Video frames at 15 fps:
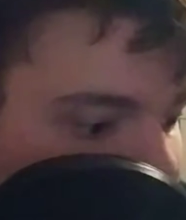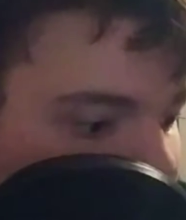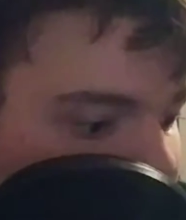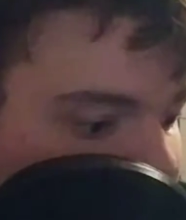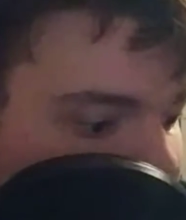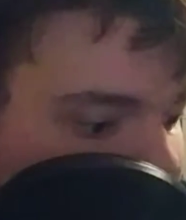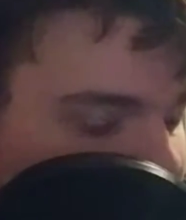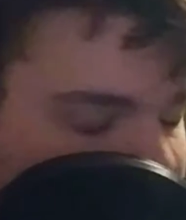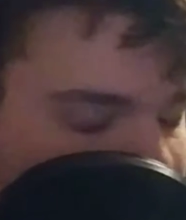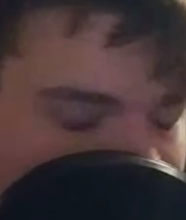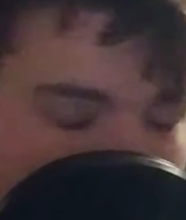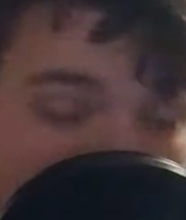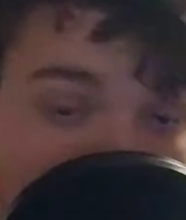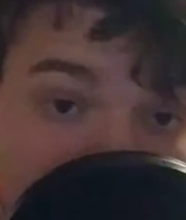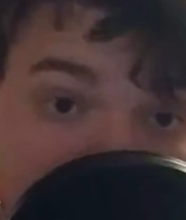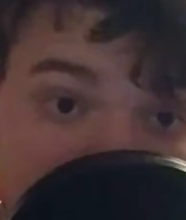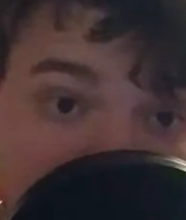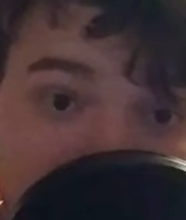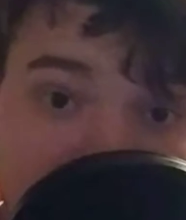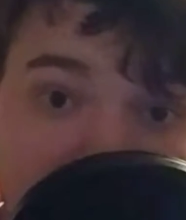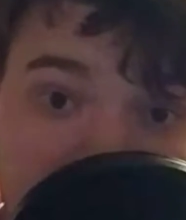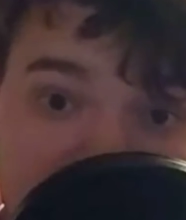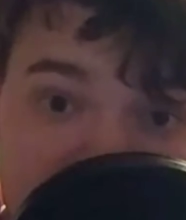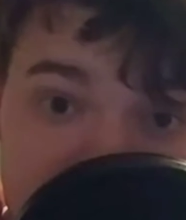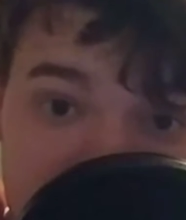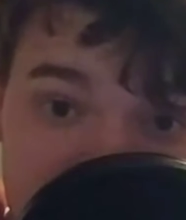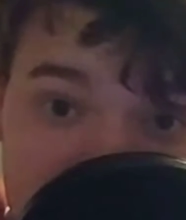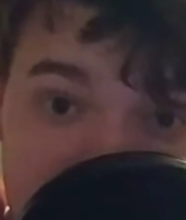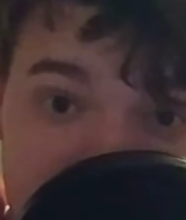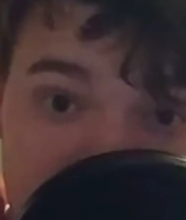and I was like, hey, I'm actually
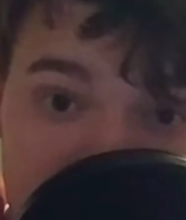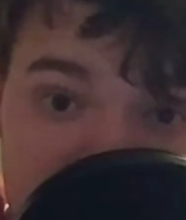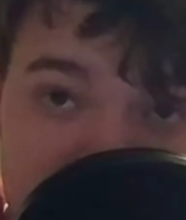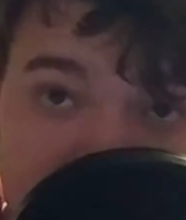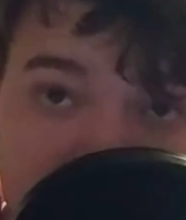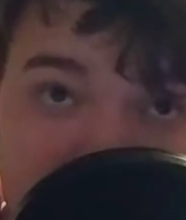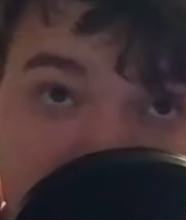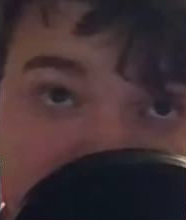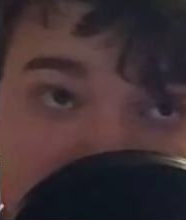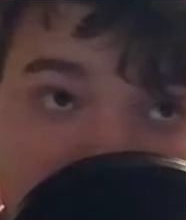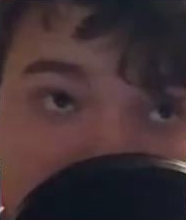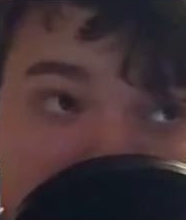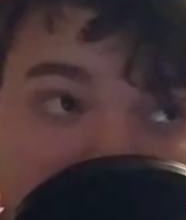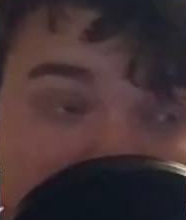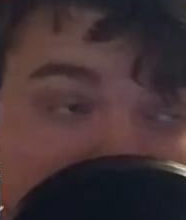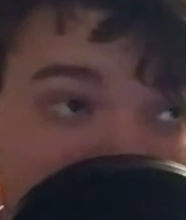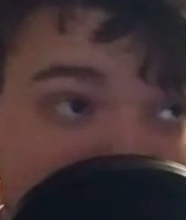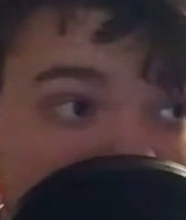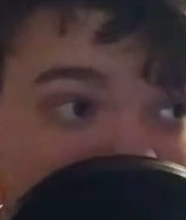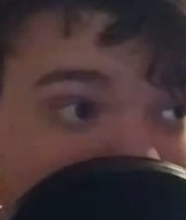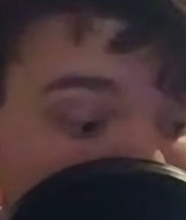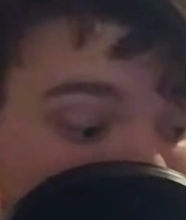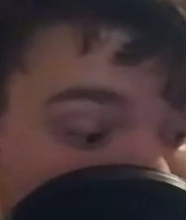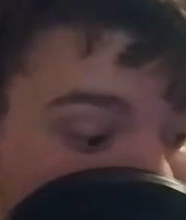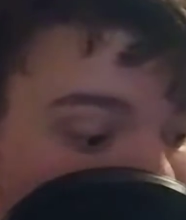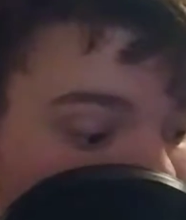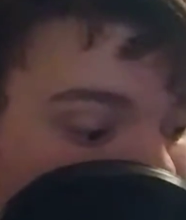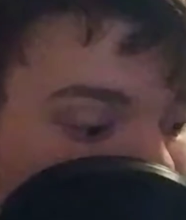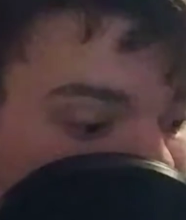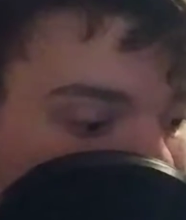very, very inspired. And
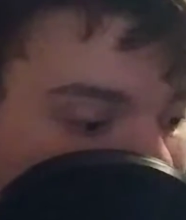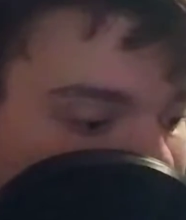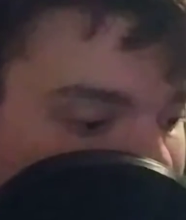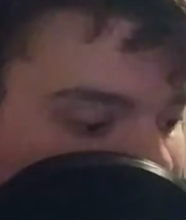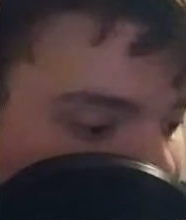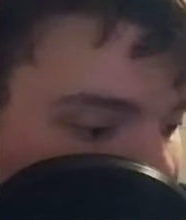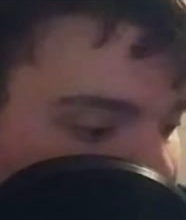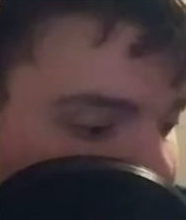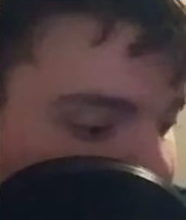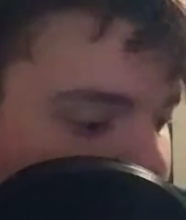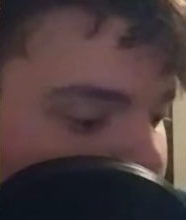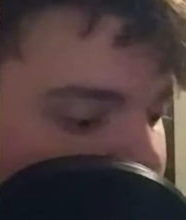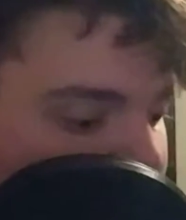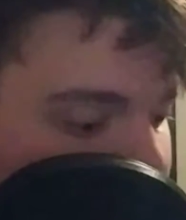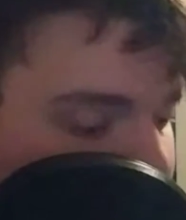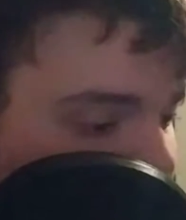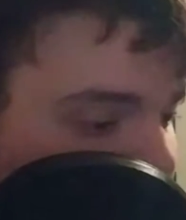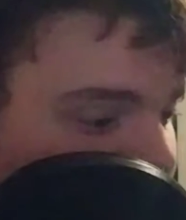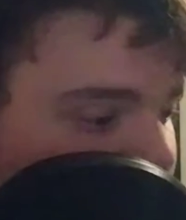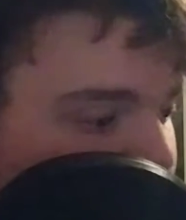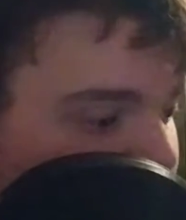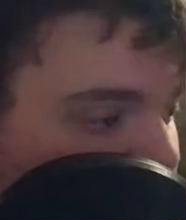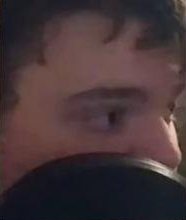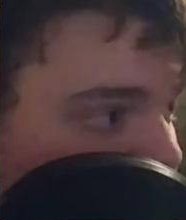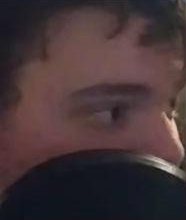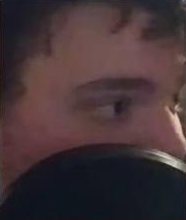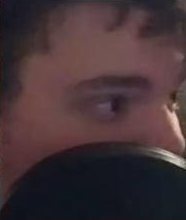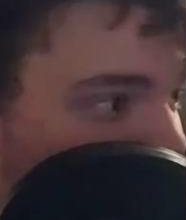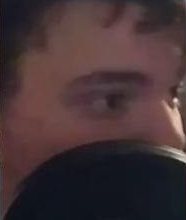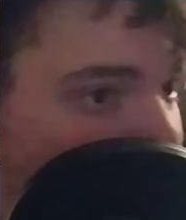so I wanted to like express
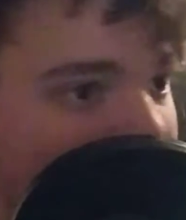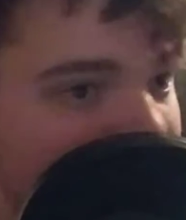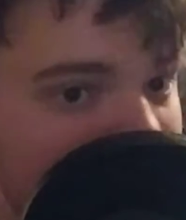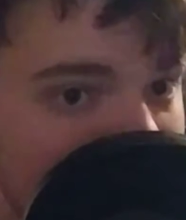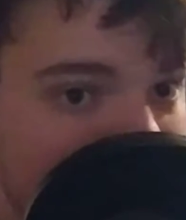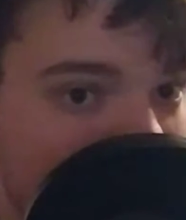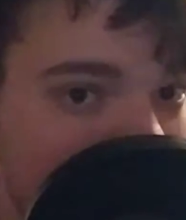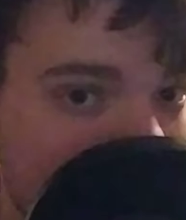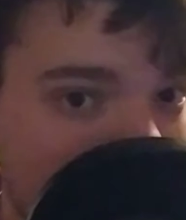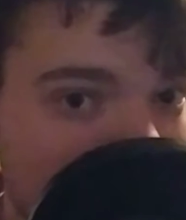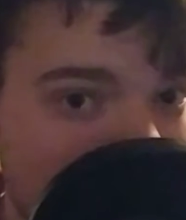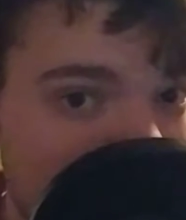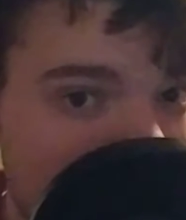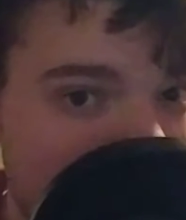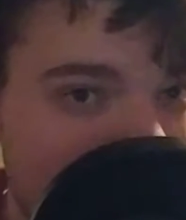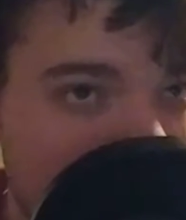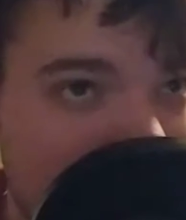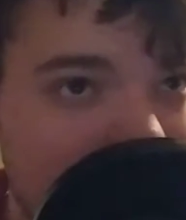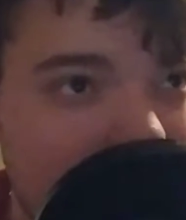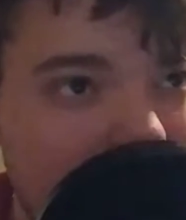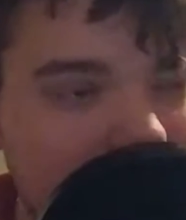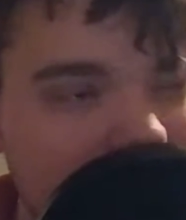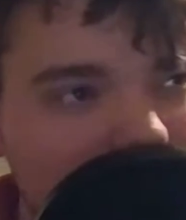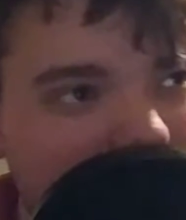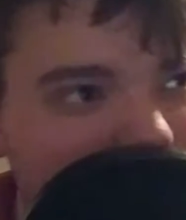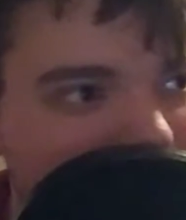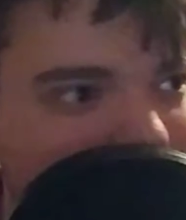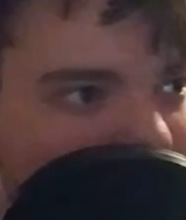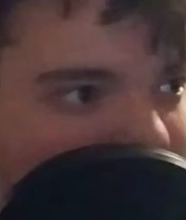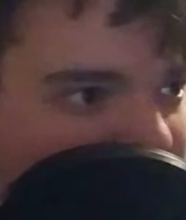my thoughts. And I know that like my
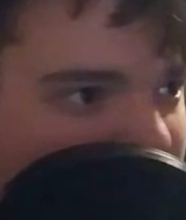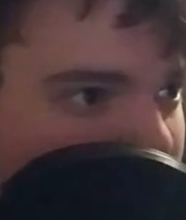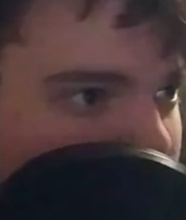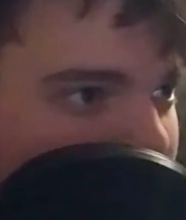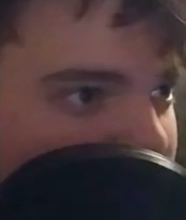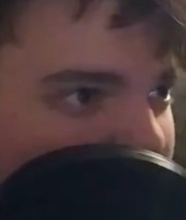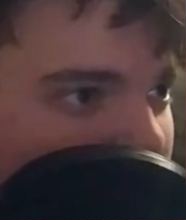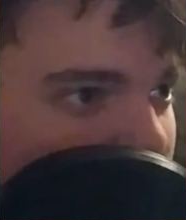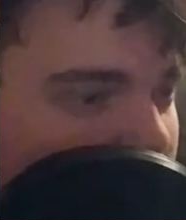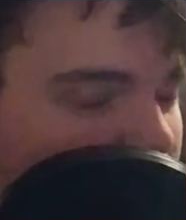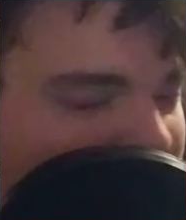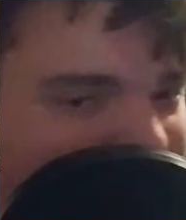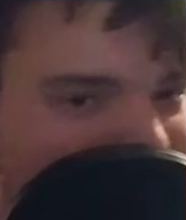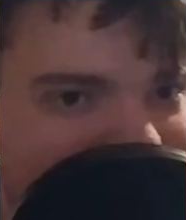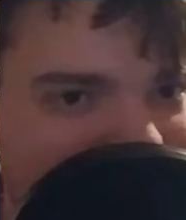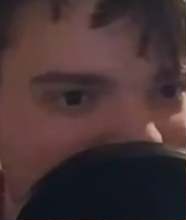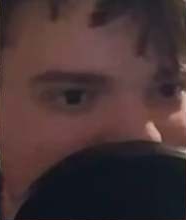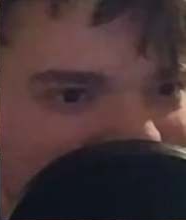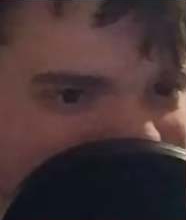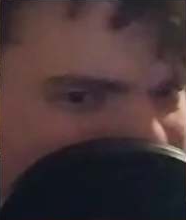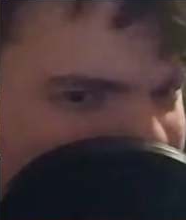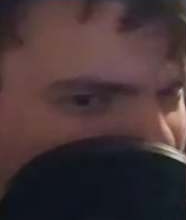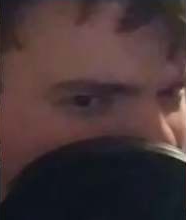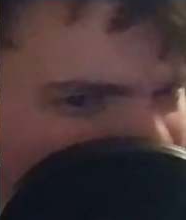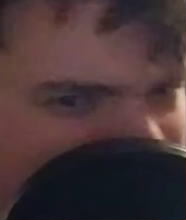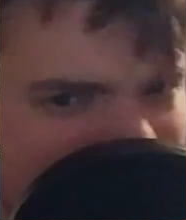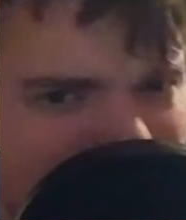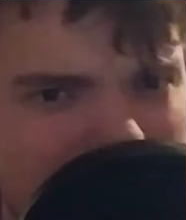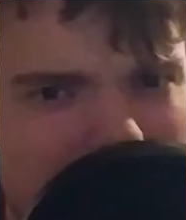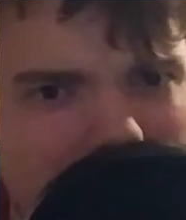first year review was kind of like
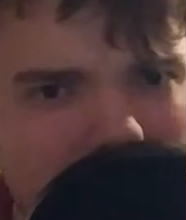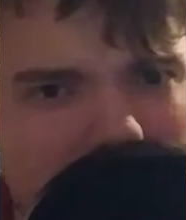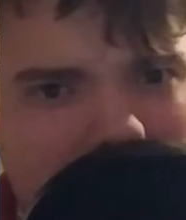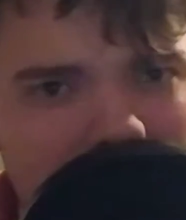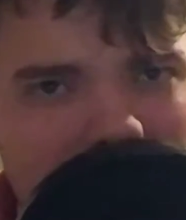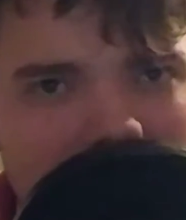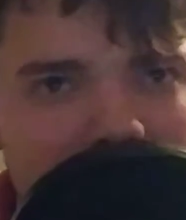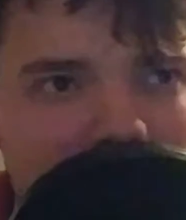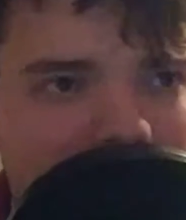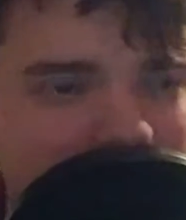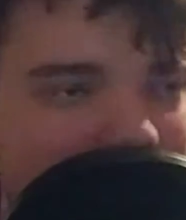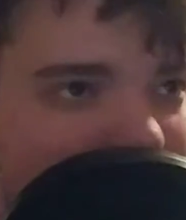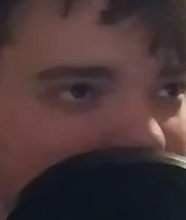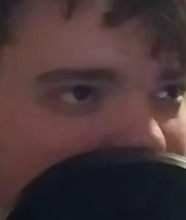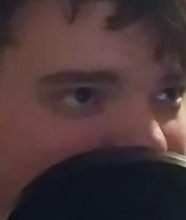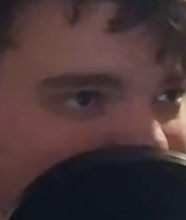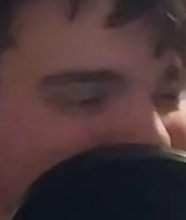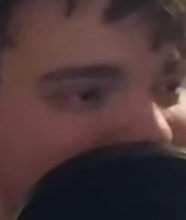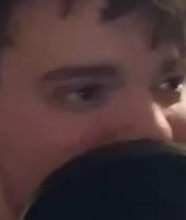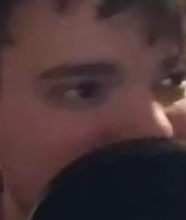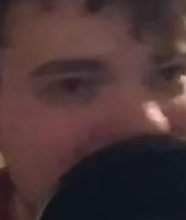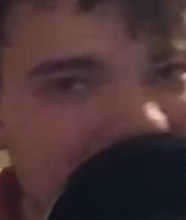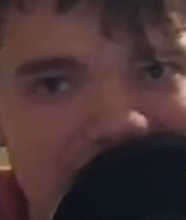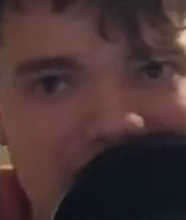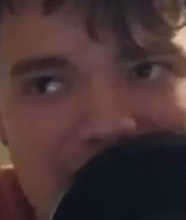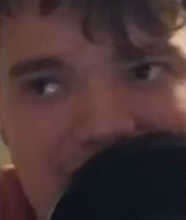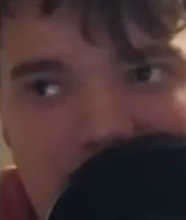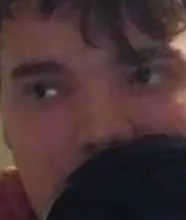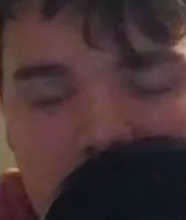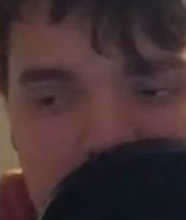emotional. It was a very, very sad
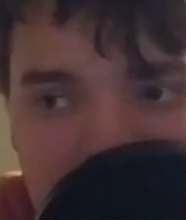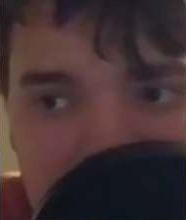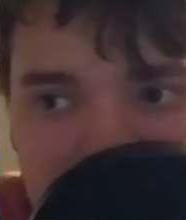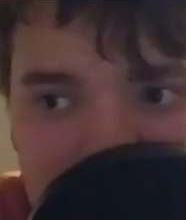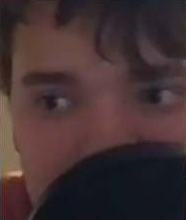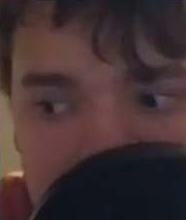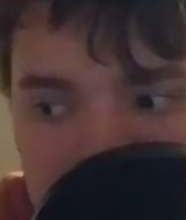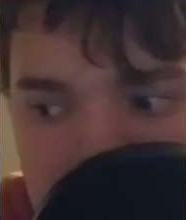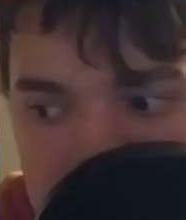day, and